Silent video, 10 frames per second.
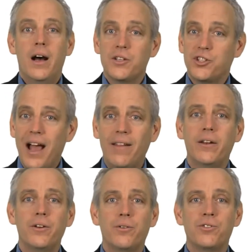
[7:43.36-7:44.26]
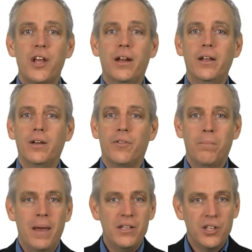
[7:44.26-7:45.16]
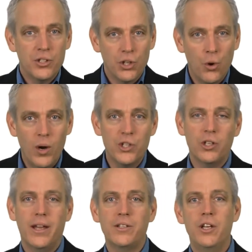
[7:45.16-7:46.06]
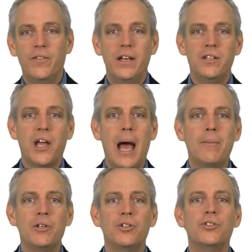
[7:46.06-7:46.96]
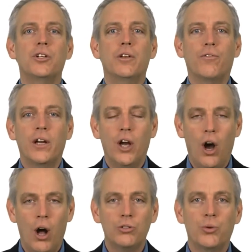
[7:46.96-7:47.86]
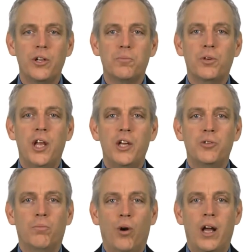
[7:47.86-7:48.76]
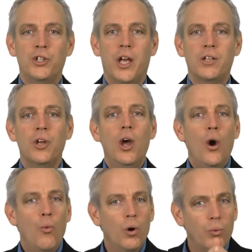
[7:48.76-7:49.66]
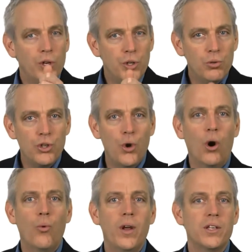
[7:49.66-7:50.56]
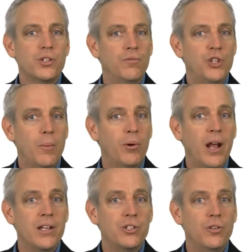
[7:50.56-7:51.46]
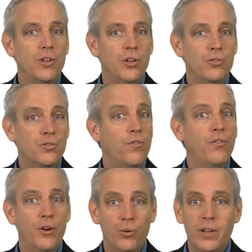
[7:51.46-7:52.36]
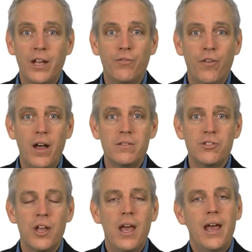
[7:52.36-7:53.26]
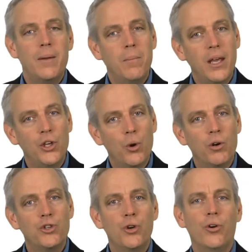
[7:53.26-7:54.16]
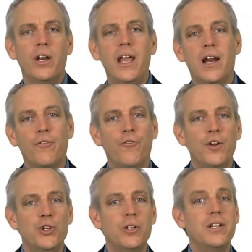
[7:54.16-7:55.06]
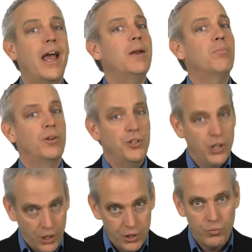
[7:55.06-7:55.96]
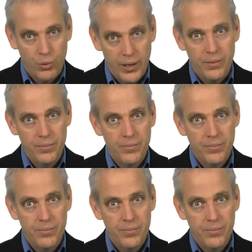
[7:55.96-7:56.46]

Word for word: A solid understanding of the basic sequential activities common to delivering all transportation projects will reduce your risk of jeopardizing the use of federal aid funds and make your journey an efficient and productive one.